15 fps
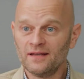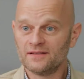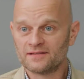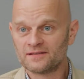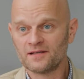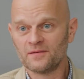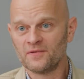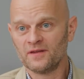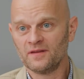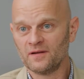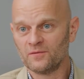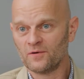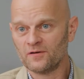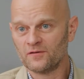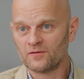it's something
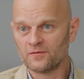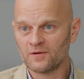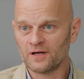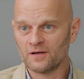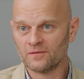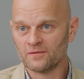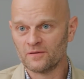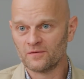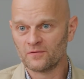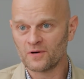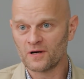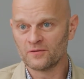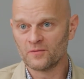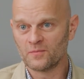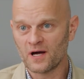that runs throughout
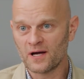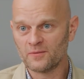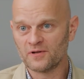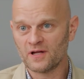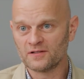the Bible,